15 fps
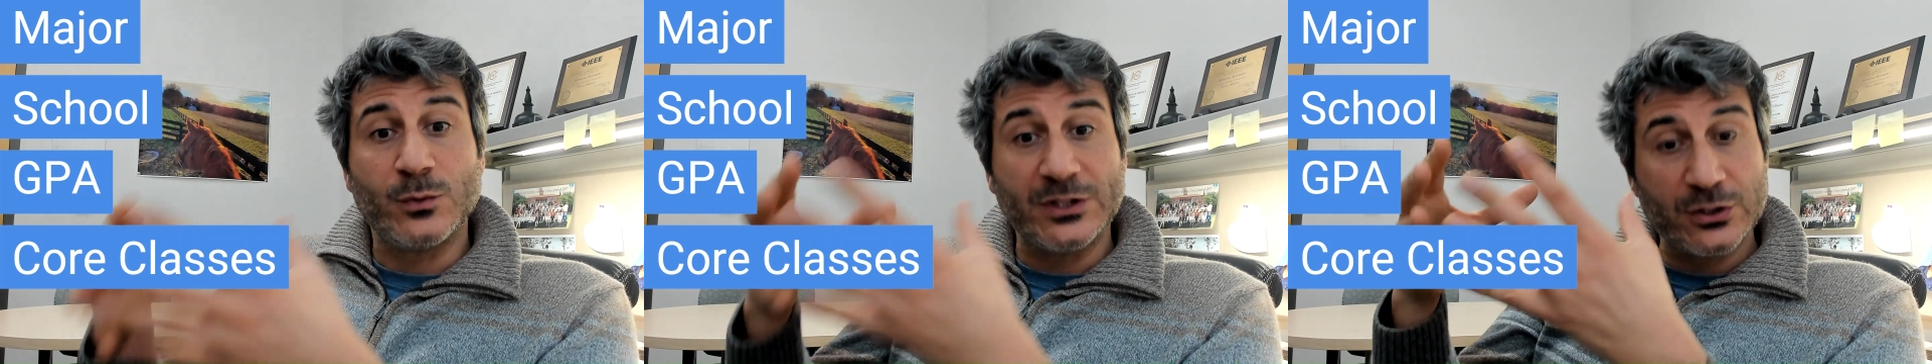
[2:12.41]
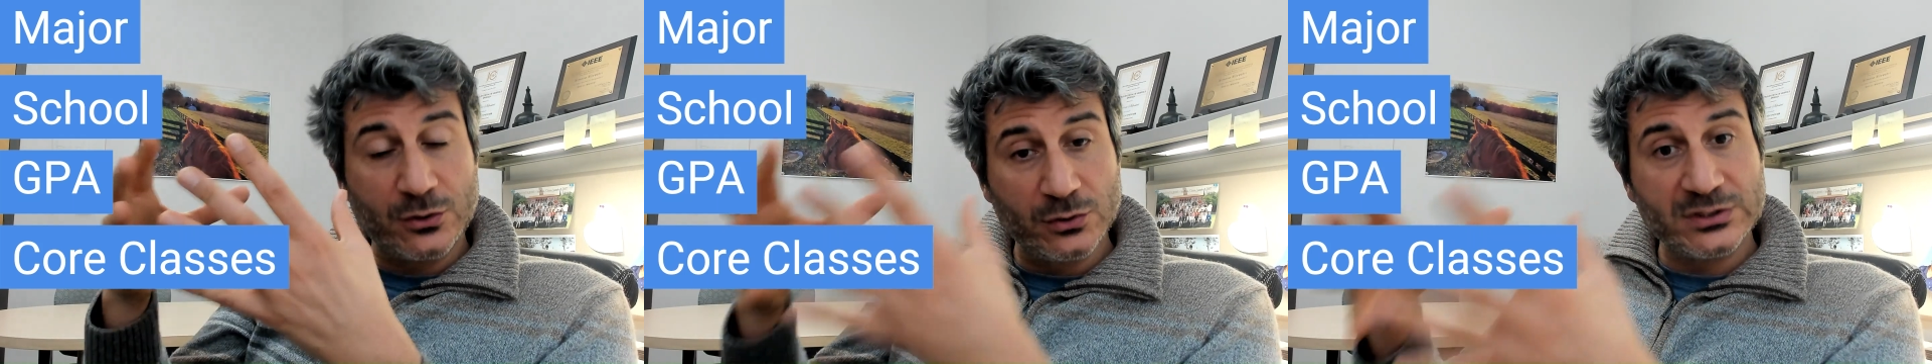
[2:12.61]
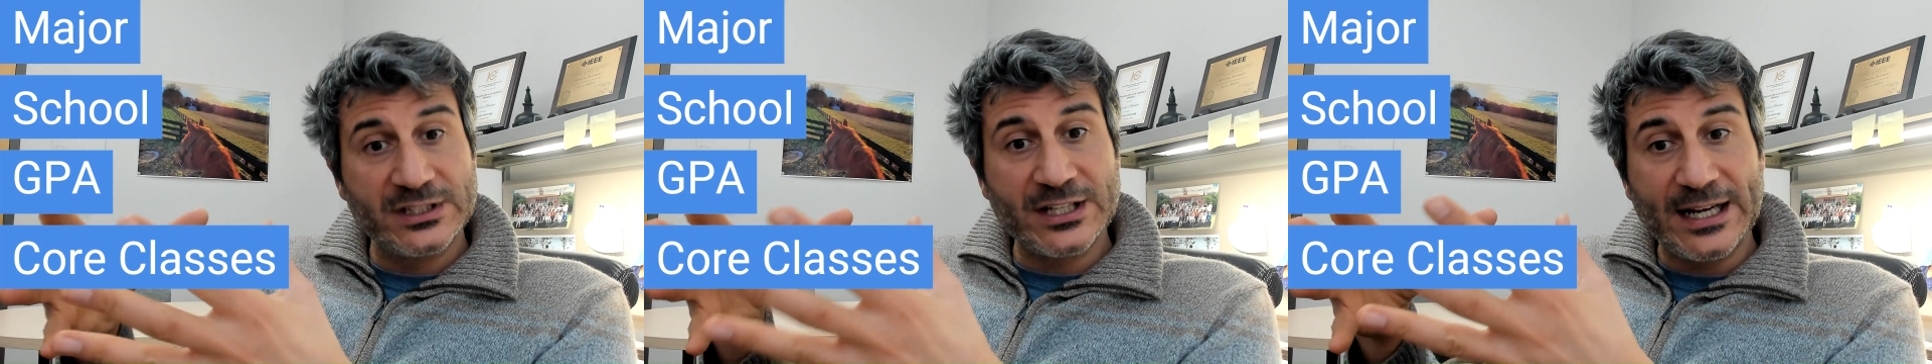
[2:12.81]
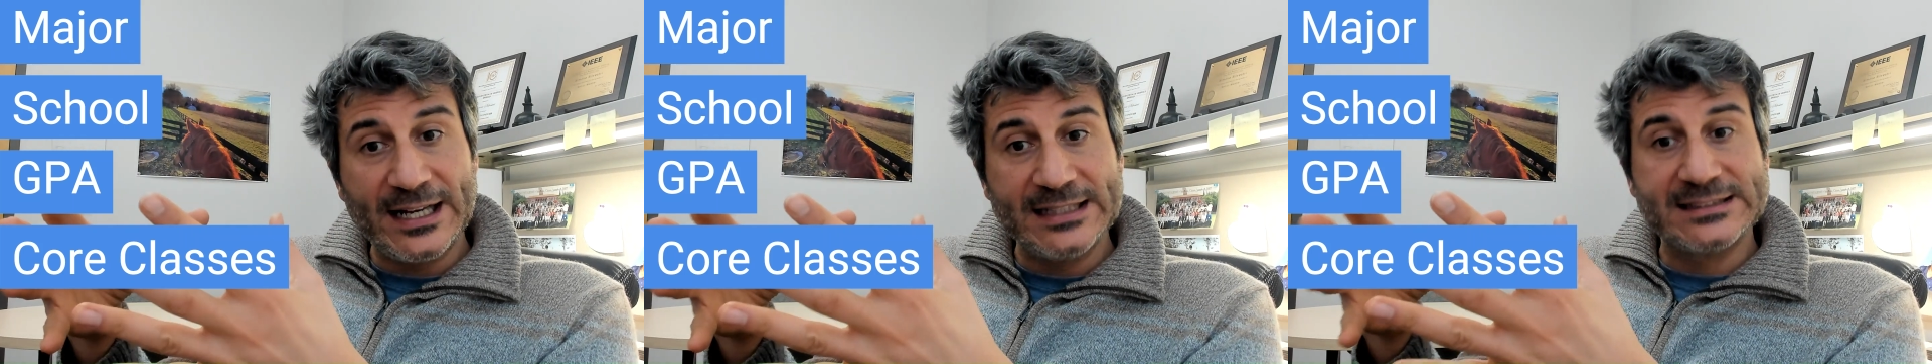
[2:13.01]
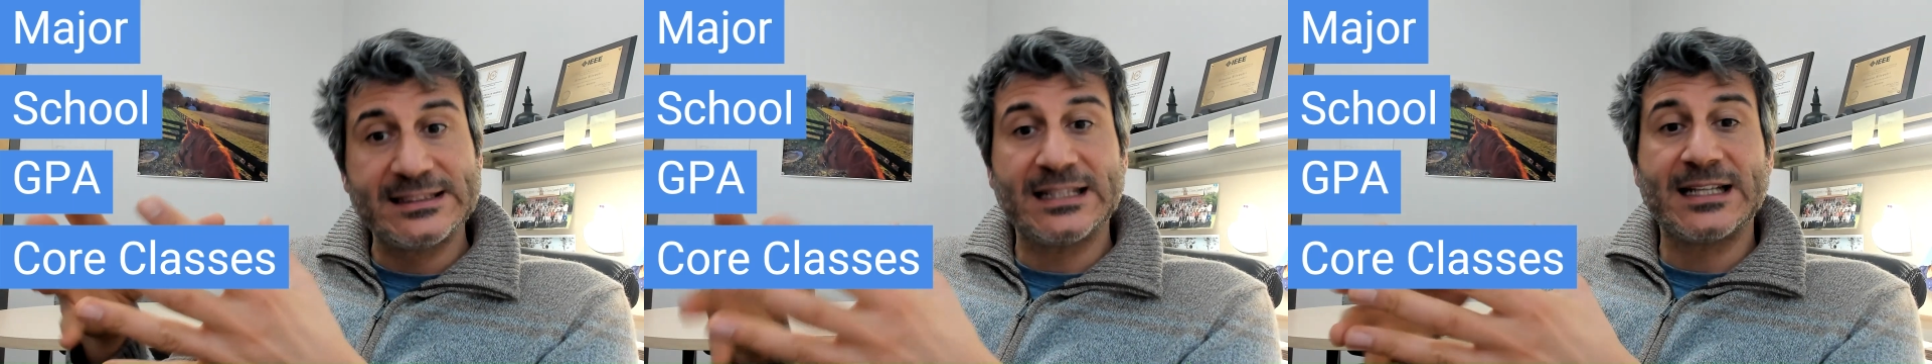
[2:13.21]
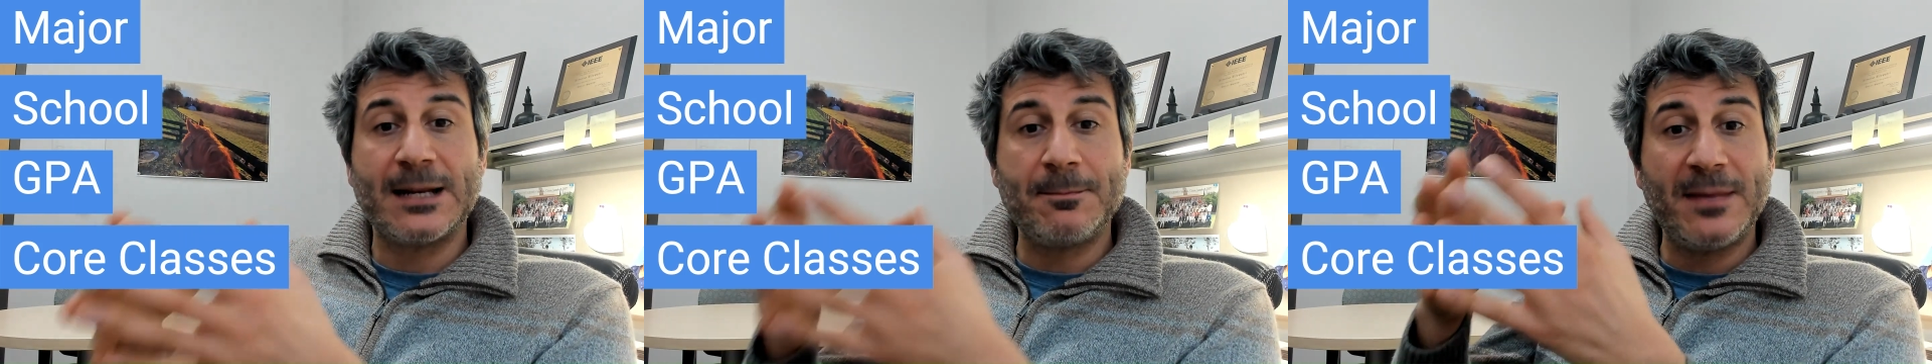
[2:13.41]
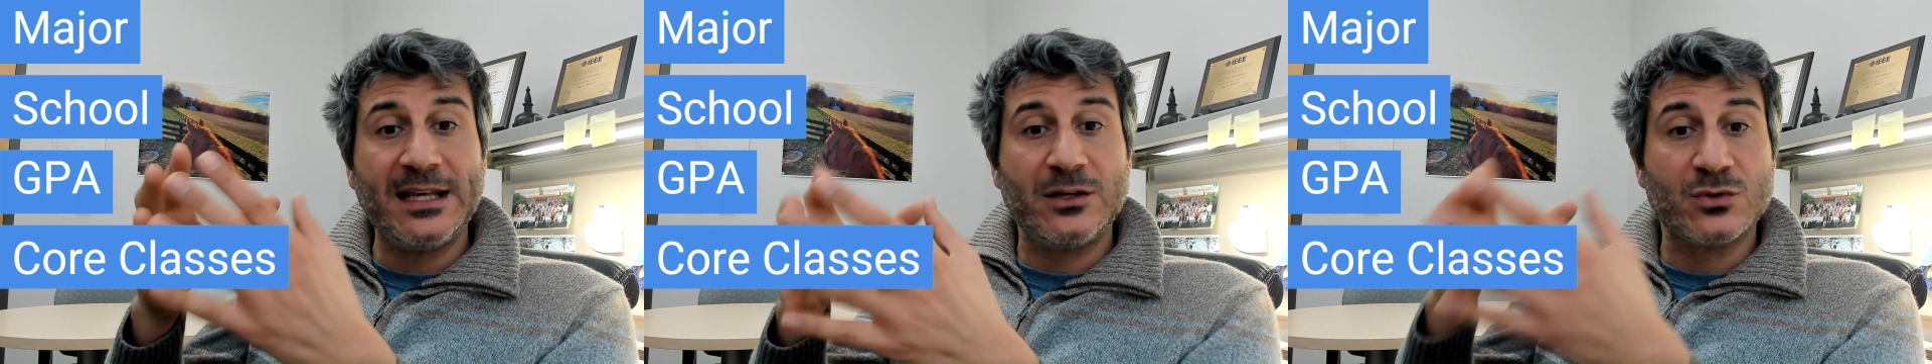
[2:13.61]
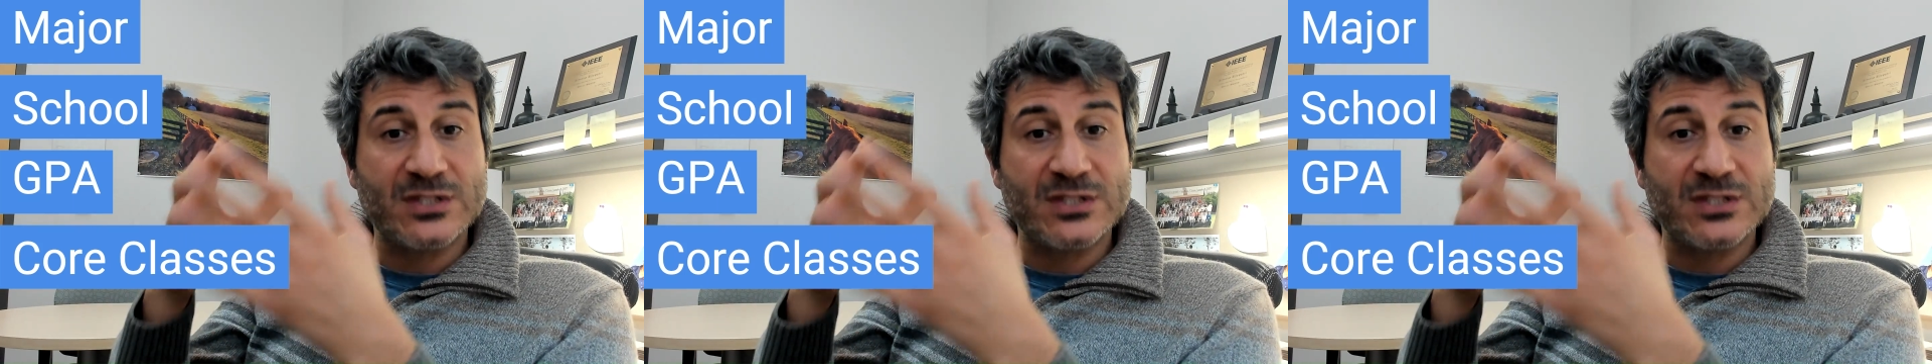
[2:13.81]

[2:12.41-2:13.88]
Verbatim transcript: with good grades that can make you